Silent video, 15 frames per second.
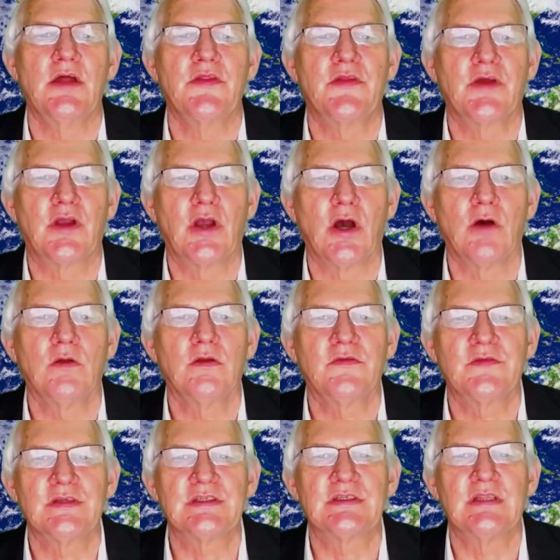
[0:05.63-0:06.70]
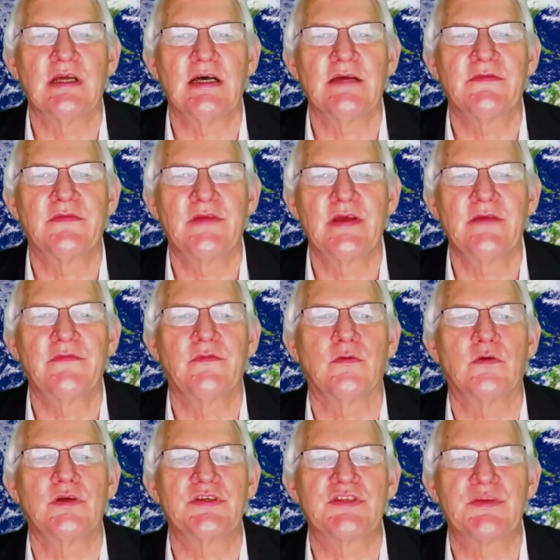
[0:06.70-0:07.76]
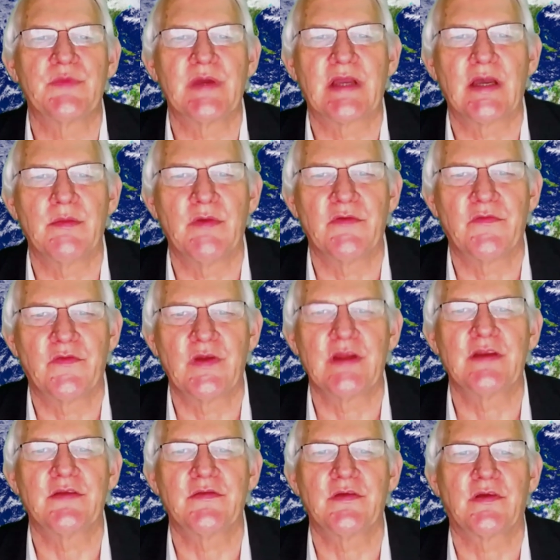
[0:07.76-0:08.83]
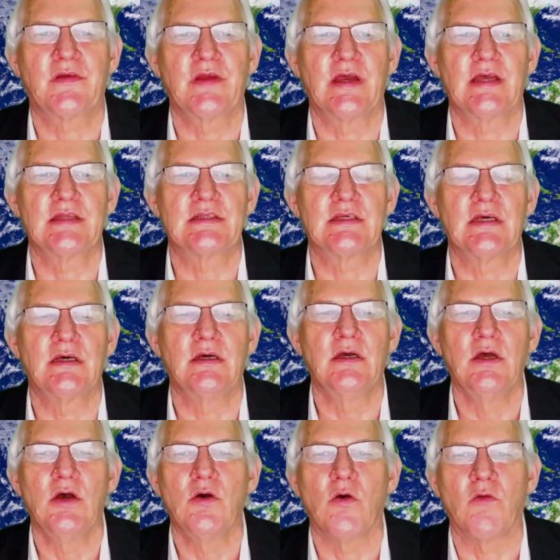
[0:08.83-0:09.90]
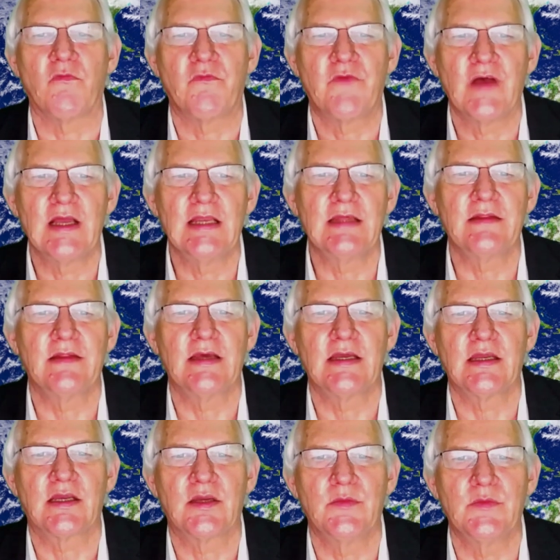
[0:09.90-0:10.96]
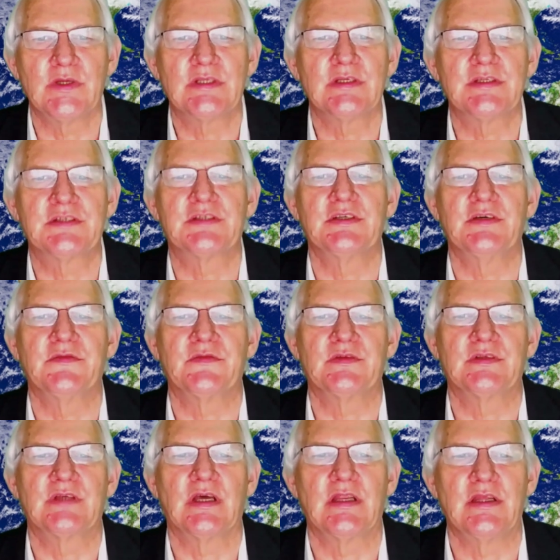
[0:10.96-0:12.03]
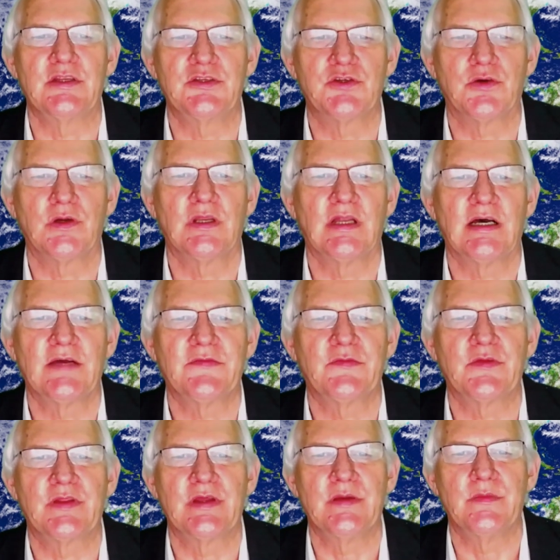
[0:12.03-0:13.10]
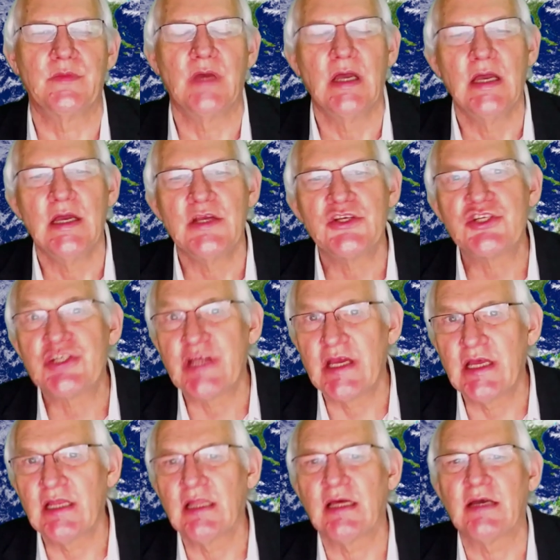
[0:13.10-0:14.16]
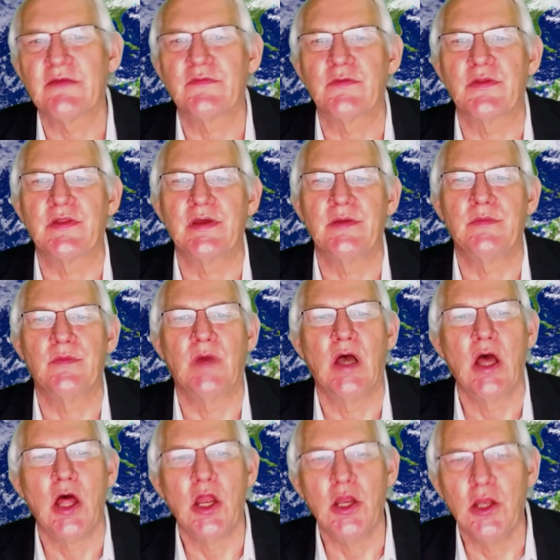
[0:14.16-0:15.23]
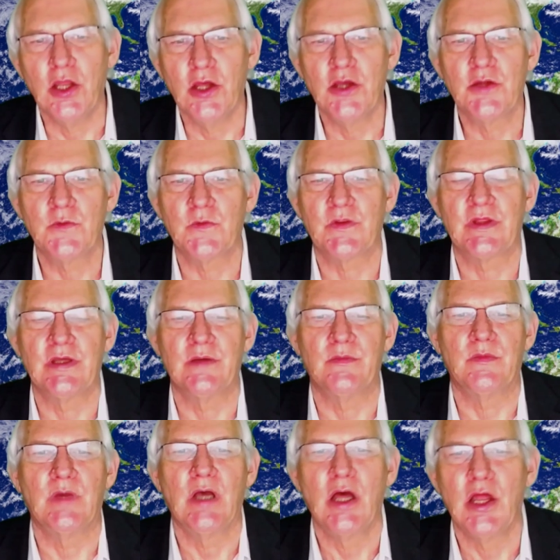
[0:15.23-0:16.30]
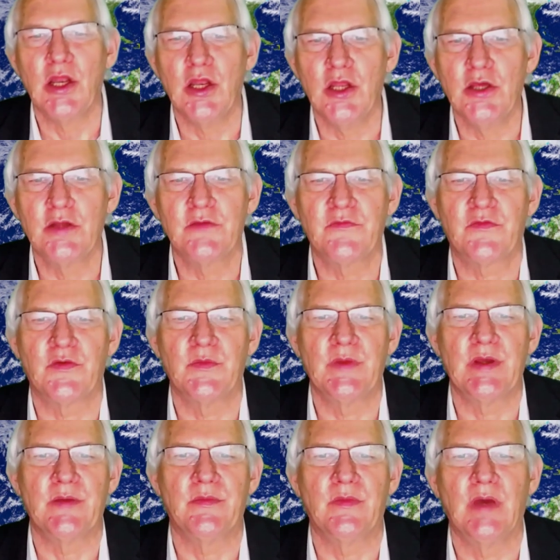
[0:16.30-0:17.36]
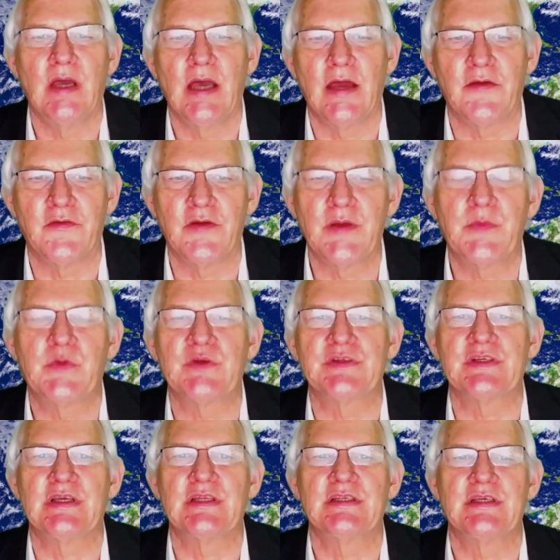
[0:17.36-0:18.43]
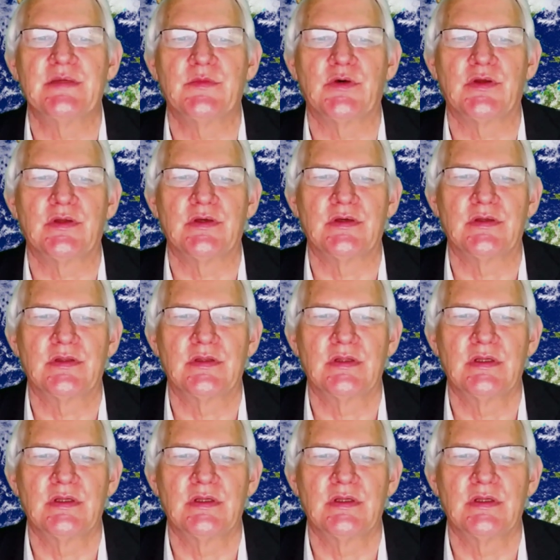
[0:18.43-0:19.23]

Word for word: The goal of this life, therefore, is to become a friend of the Creator, or failing that, a committed servant, and enjoy life with Him, share life with Him, learn with Him, learn from Him, and represent Him on earth.